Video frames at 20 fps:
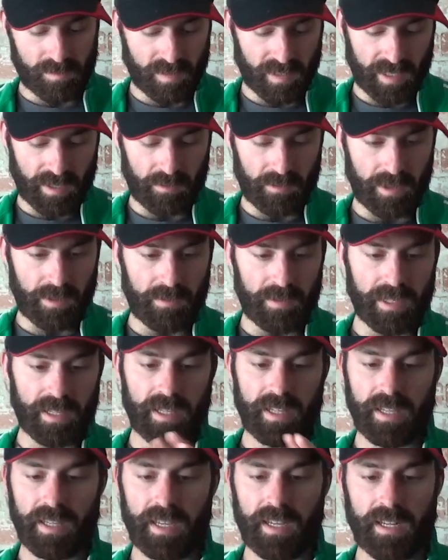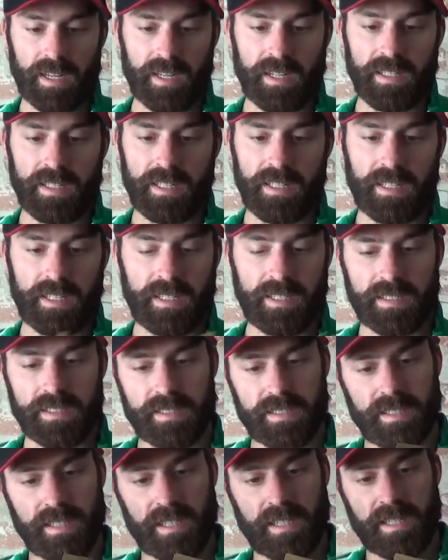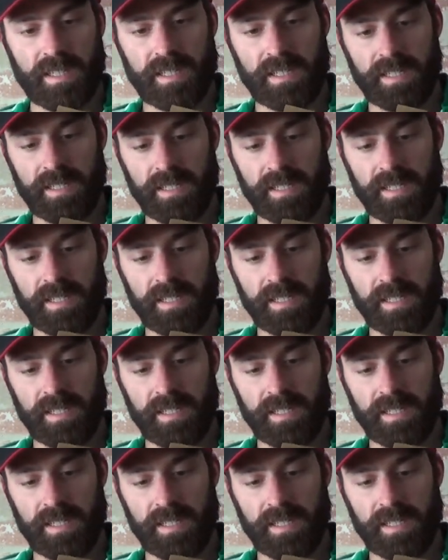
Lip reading: That way we can get on the inside.